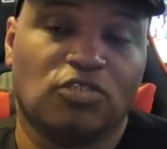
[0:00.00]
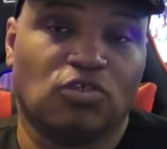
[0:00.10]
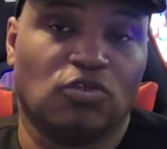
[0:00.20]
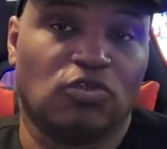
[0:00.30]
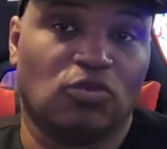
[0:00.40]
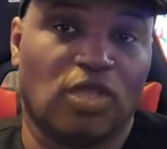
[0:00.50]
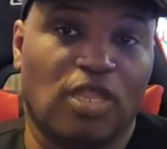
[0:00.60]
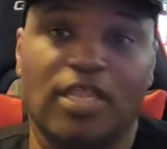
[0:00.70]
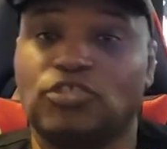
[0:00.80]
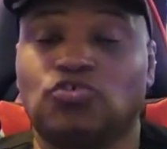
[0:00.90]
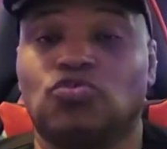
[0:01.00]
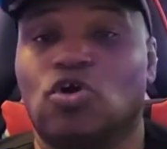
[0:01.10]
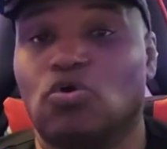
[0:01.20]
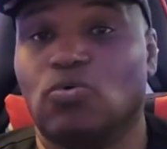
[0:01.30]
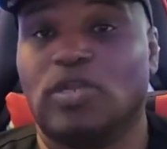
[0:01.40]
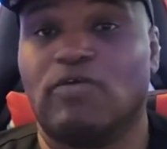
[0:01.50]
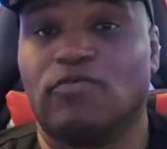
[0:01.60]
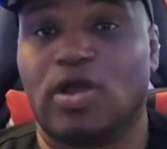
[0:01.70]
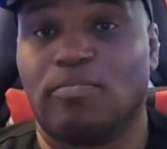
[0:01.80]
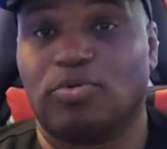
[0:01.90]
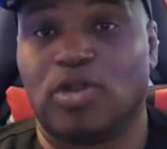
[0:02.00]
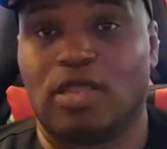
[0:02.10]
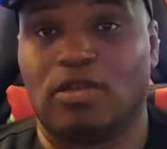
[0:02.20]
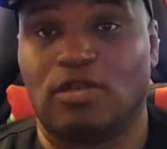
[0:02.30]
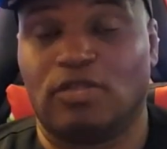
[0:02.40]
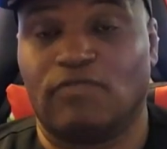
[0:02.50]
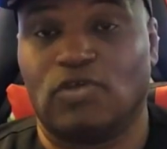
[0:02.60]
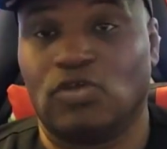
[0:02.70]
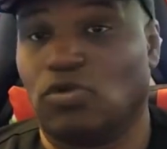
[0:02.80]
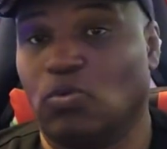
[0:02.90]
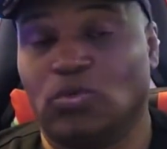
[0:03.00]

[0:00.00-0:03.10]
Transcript: to let you know whenever I put out another video,